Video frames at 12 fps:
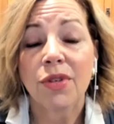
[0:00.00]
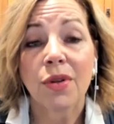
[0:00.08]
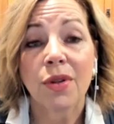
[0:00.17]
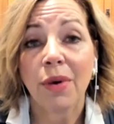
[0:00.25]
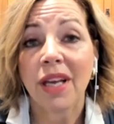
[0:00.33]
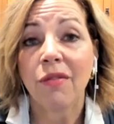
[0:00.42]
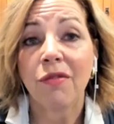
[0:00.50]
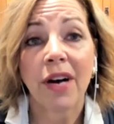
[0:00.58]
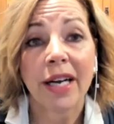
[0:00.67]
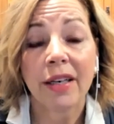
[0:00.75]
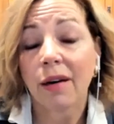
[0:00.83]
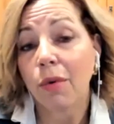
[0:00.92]
that we can
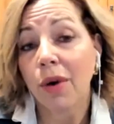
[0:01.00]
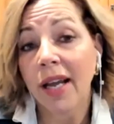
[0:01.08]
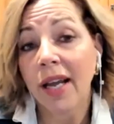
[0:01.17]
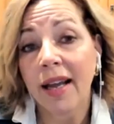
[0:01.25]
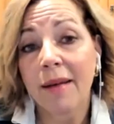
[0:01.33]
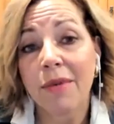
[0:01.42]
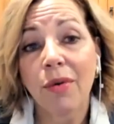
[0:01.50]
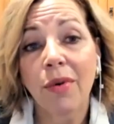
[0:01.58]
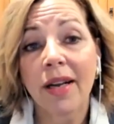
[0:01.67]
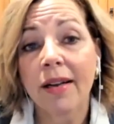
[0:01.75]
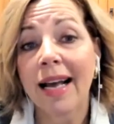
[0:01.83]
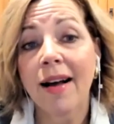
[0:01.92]
find our way. I mean,
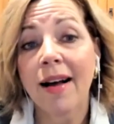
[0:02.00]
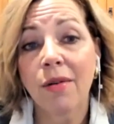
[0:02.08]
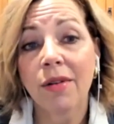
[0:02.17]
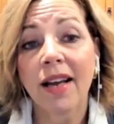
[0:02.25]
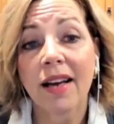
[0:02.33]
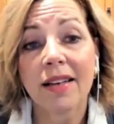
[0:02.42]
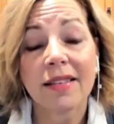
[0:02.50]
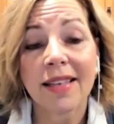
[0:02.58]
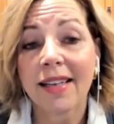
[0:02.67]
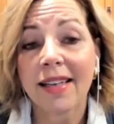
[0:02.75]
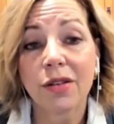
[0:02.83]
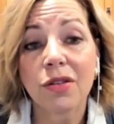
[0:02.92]
right now, like I
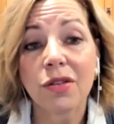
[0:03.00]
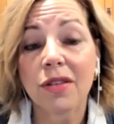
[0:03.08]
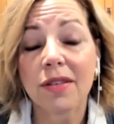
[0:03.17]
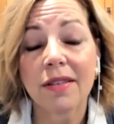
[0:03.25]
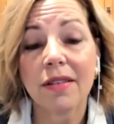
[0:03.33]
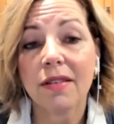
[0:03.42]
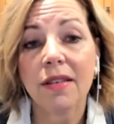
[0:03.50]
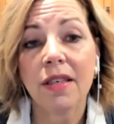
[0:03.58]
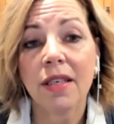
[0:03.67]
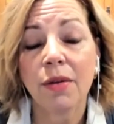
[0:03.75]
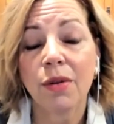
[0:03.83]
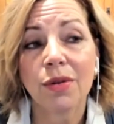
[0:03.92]
said, there's just,
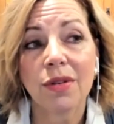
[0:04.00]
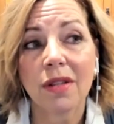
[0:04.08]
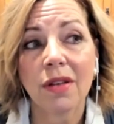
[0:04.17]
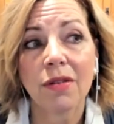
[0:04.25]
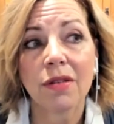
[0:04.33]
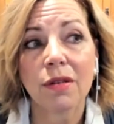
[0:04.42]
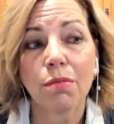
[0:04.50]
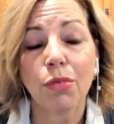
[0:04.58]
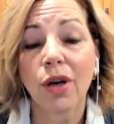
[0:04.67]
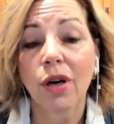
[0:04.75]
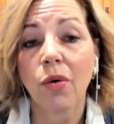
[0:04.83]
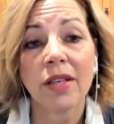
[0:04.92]
there's more
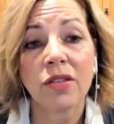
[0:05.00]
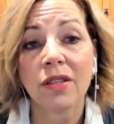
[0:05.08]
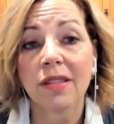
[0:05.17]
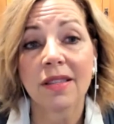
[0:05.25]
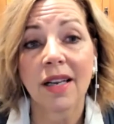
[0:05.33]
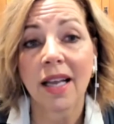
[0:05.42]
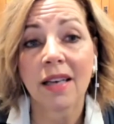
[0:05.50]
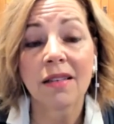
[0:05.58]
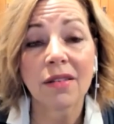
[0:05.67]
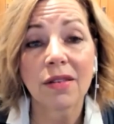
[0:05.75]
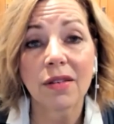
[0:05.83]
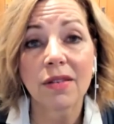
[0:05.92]
questions than
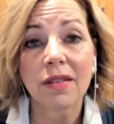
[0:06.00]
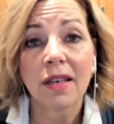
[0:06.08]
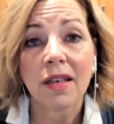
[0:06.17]
answers.